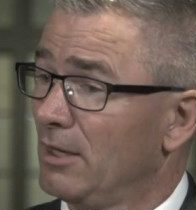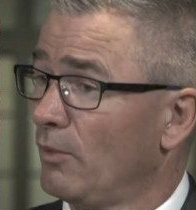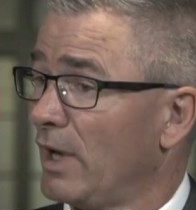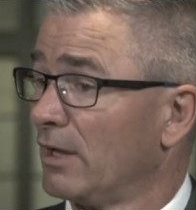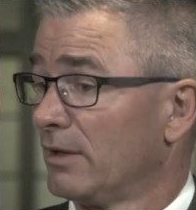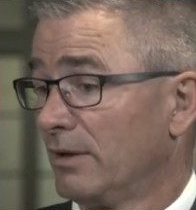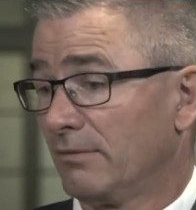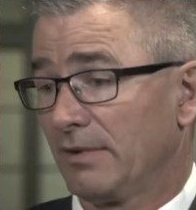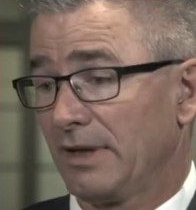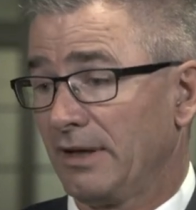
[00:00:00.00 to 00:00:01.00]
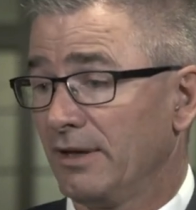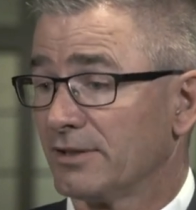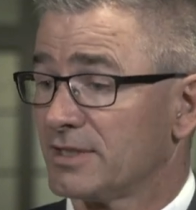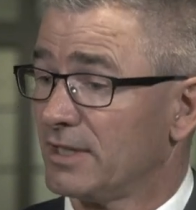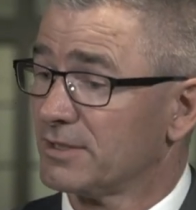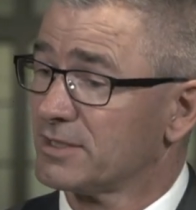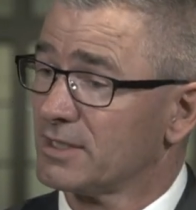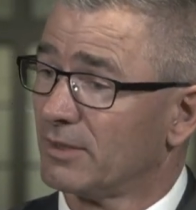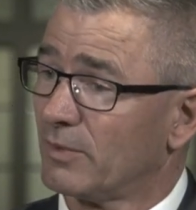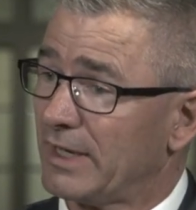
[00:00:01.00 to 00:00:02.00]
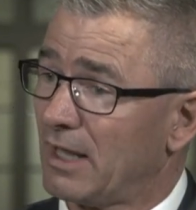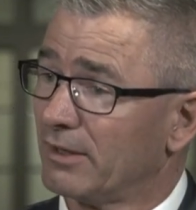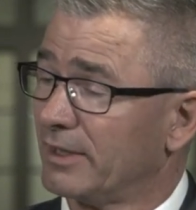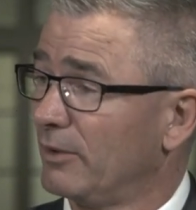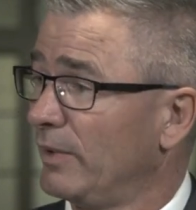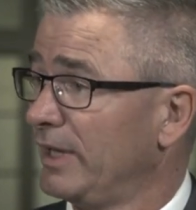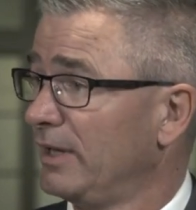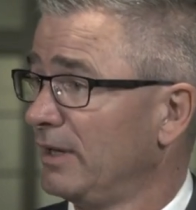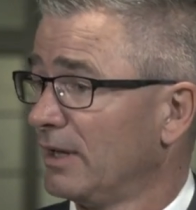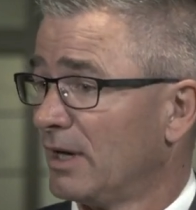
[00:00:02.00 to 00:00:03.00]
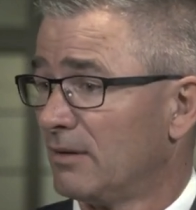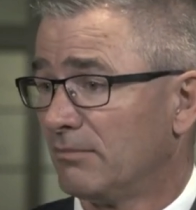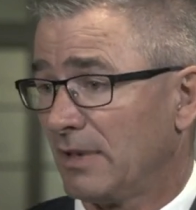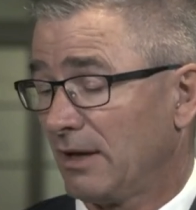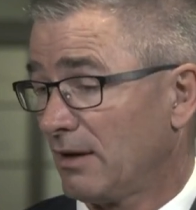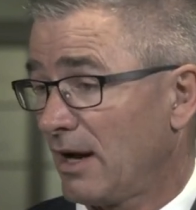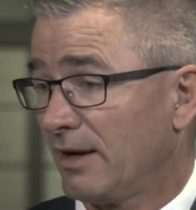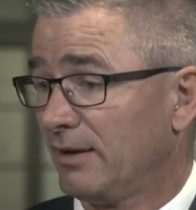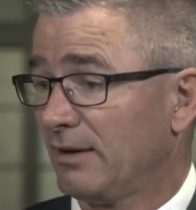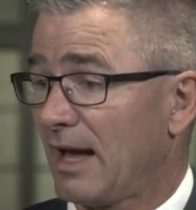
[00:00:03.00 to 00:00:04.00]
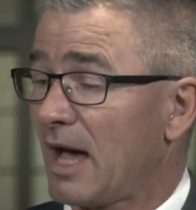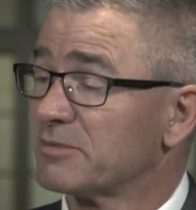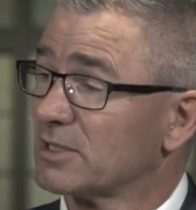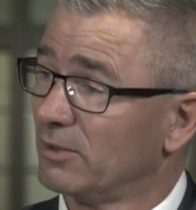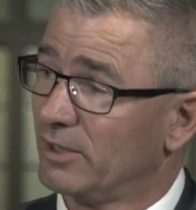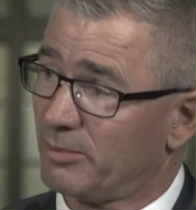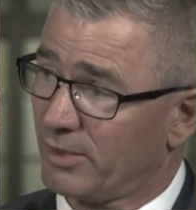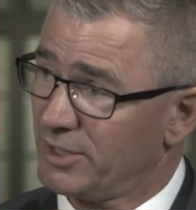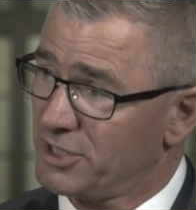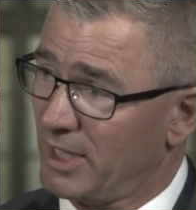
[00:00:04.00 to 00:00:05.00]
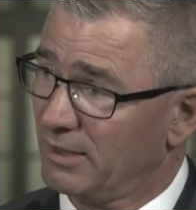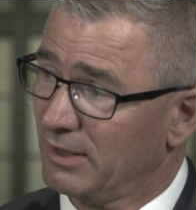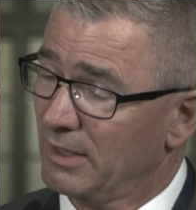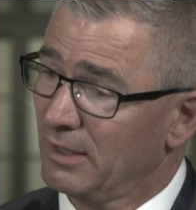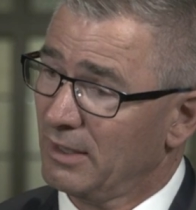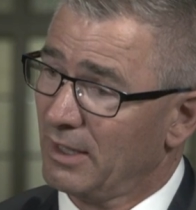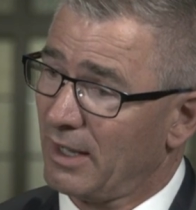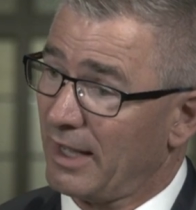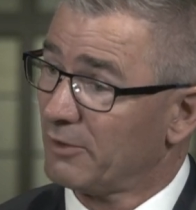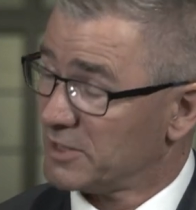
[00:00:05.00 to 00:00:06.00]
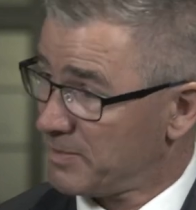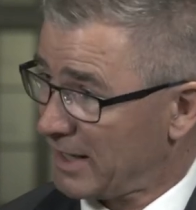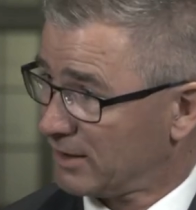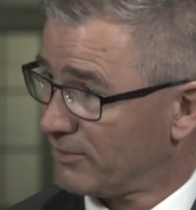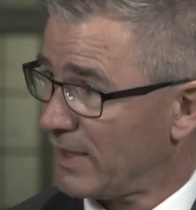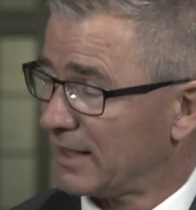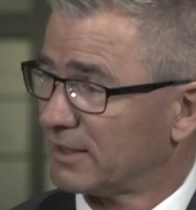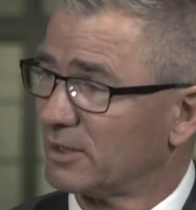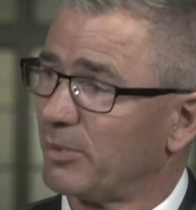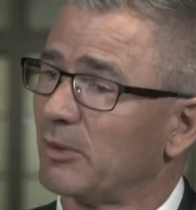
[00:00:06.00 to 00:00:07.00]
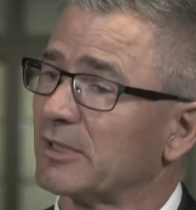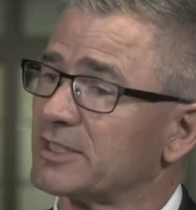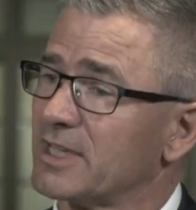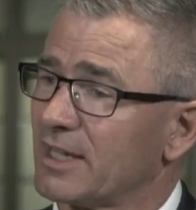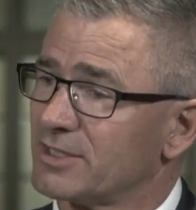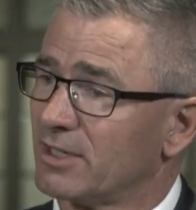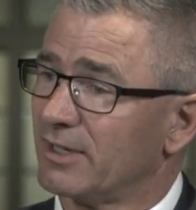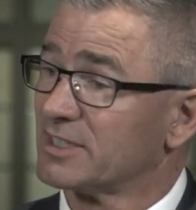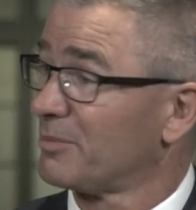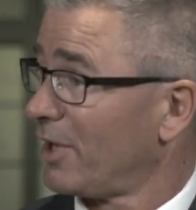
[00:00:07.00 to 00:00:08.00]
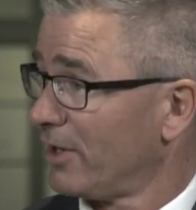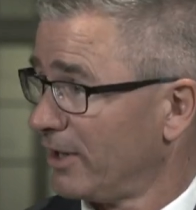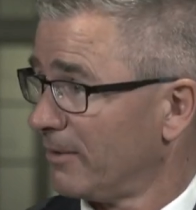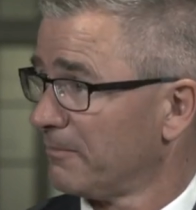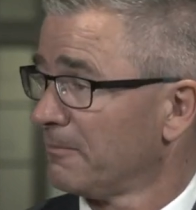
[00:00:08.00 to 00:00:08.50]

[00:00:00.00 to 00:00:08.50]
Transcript: Well, here's the reality. I absolutely appreciate and respect the fact that the public sector is a partner